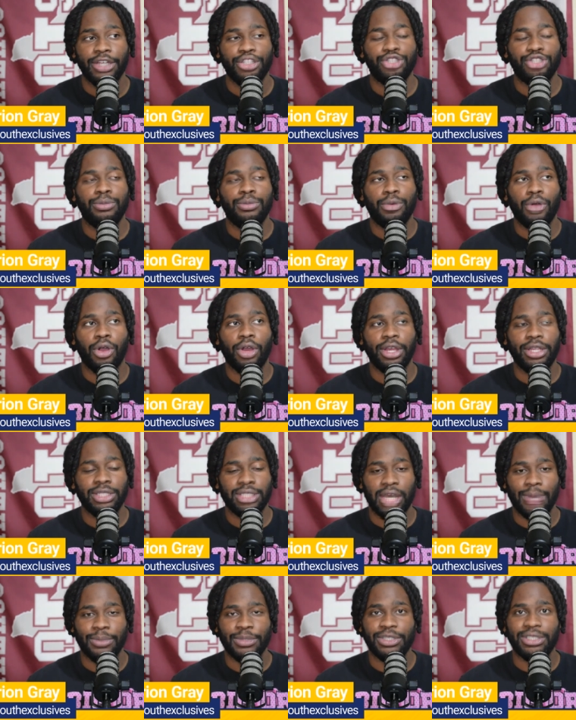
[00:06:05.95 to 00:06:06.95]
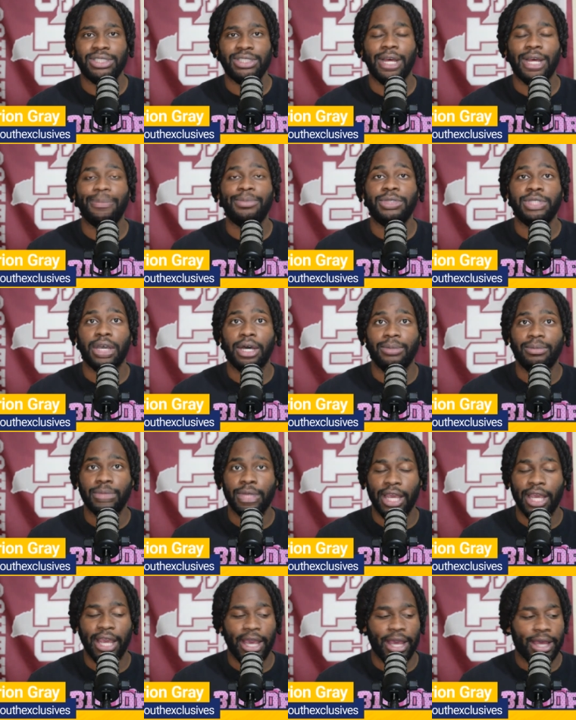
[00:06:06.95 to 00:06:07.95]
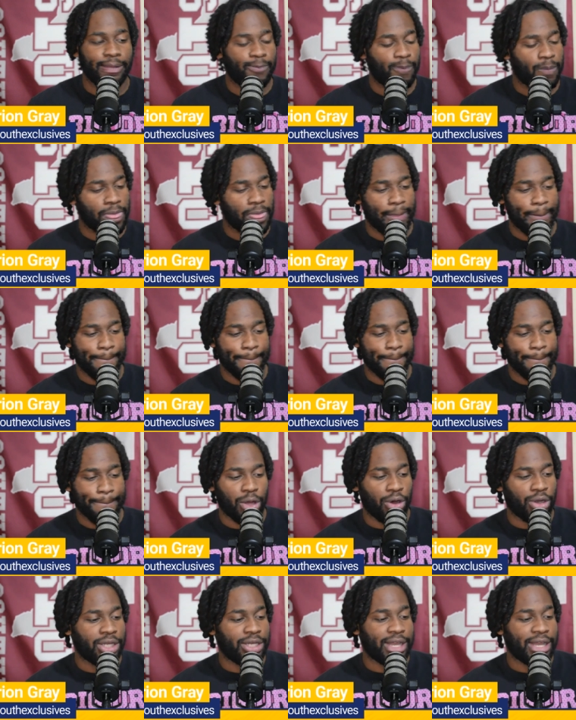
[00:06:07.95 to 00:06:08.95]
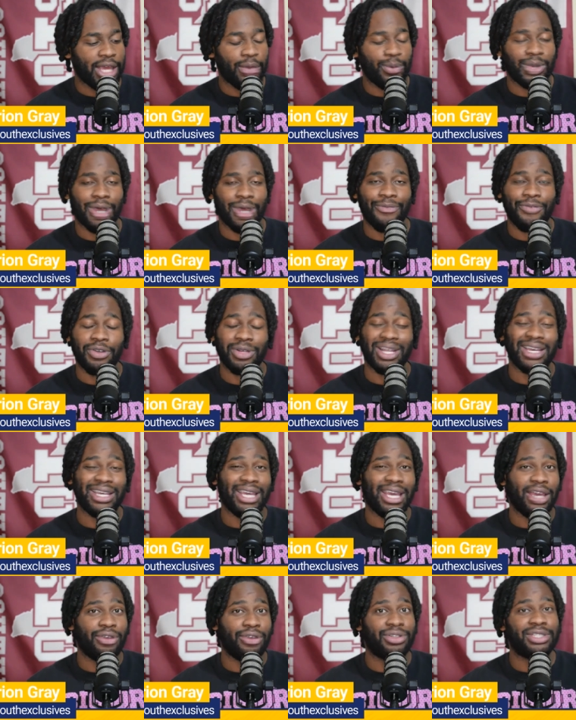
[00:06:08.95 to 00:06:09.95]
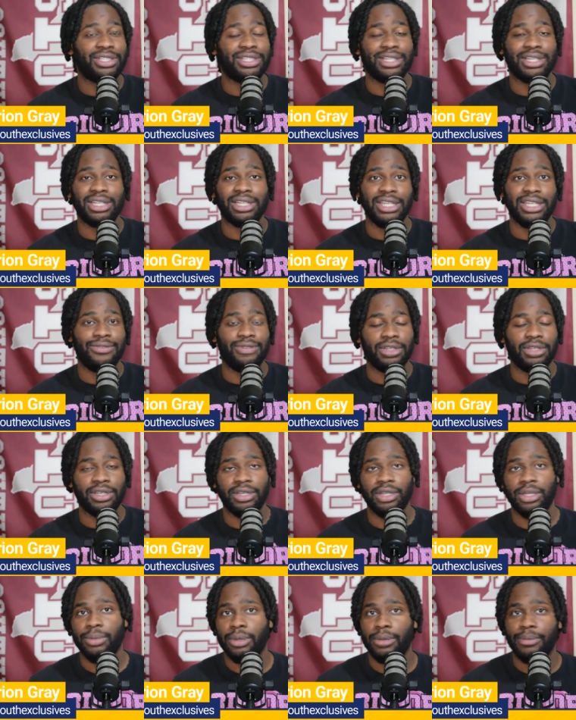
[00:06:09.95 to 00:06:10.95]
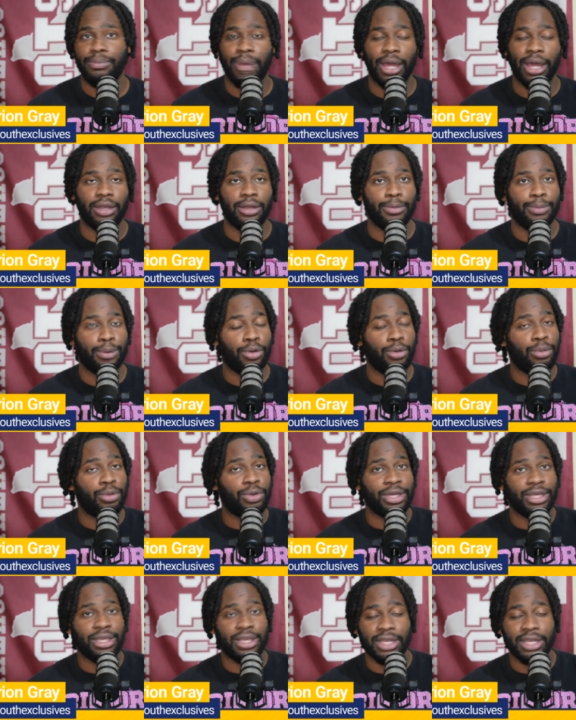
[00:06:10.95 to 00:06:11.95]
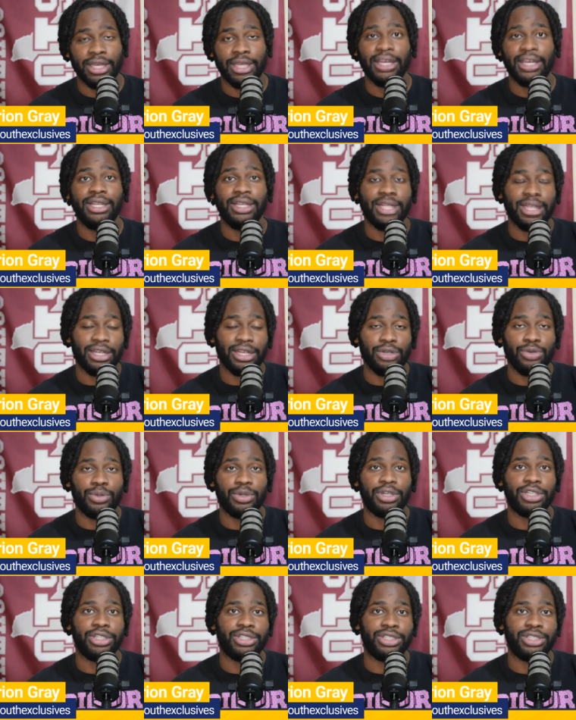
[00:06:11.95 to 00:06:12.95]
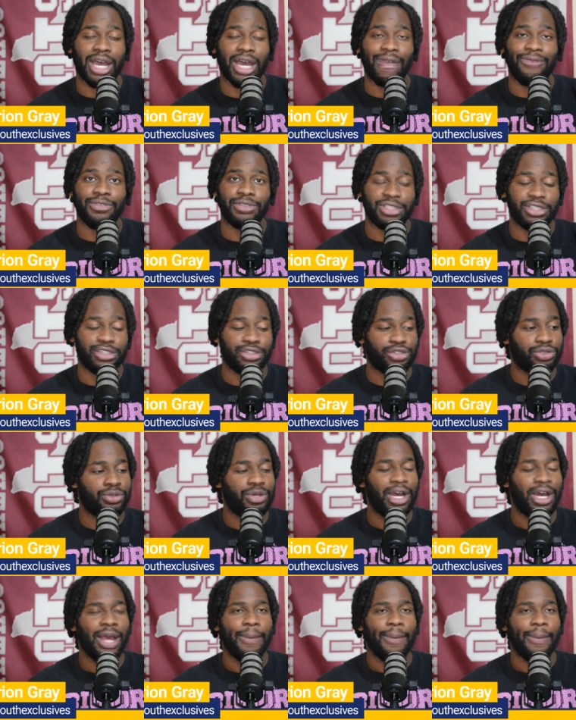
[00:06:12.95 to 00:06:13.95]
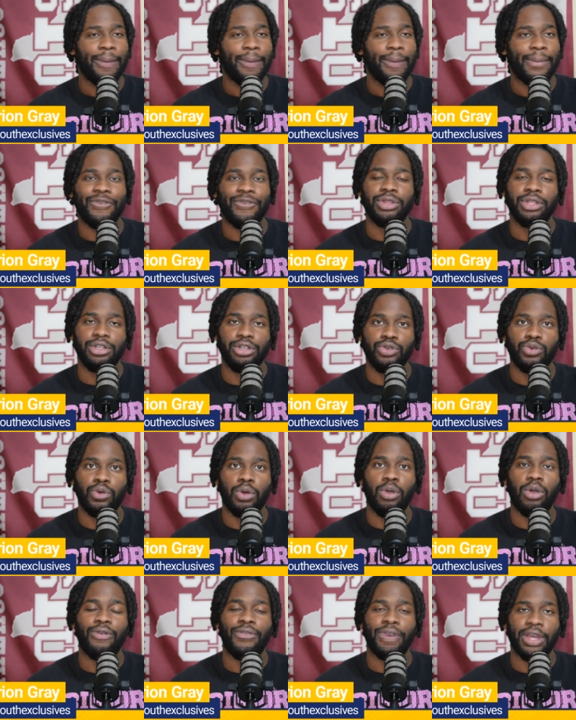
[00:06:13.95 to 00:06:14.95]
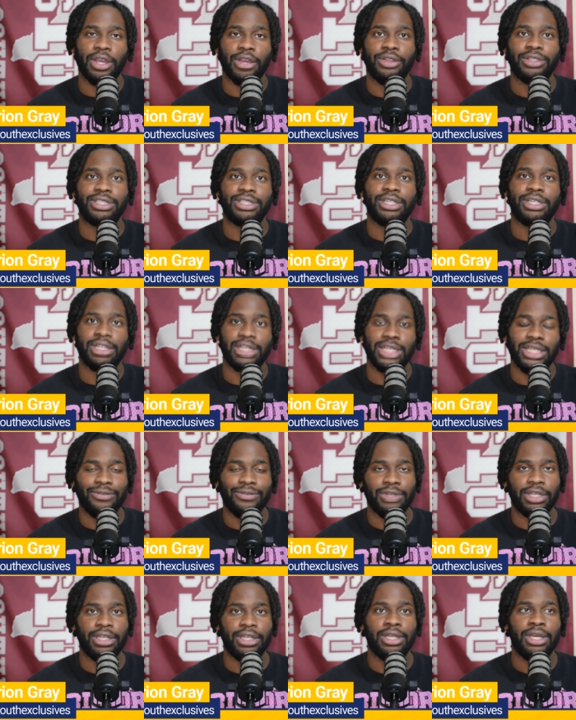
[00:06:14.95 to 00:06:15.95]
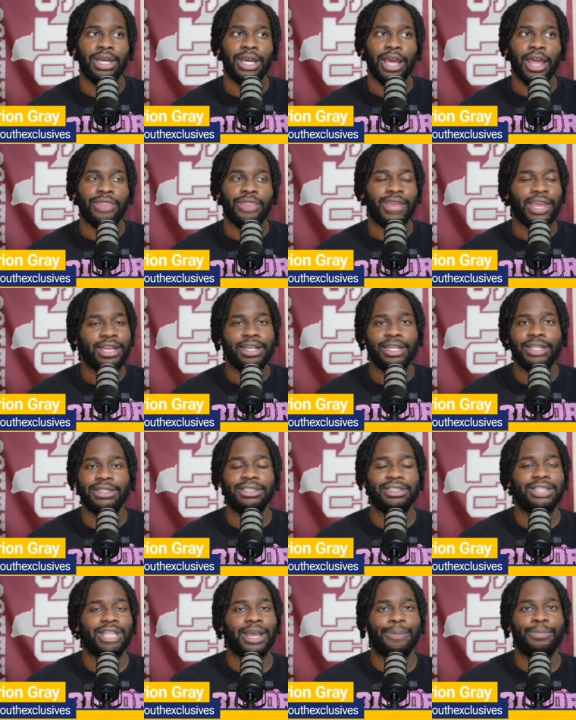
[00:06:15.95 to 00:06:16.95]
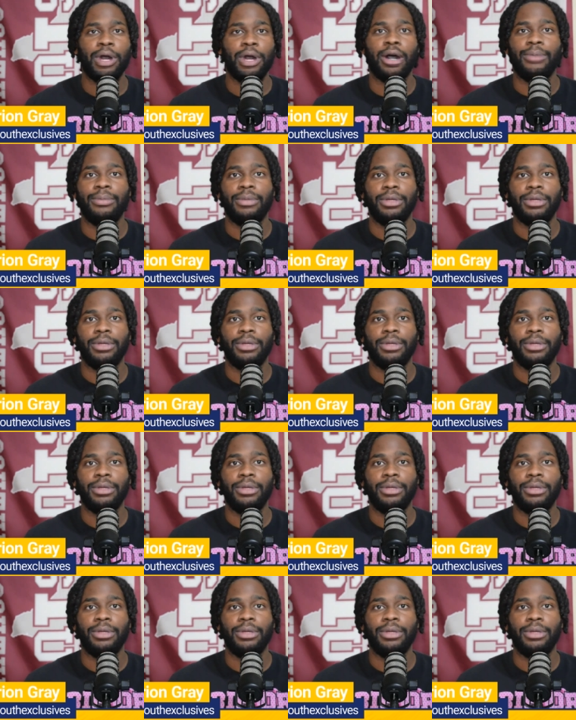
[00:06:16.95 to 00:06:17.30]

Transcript: Jamarii Thomas stepped up, and on a day when I felt like Harris and Cleveland could have been better, Po' Boy King, he did do a good job for Central, but I felt the duo of Harris and Cleveland, they didn't step up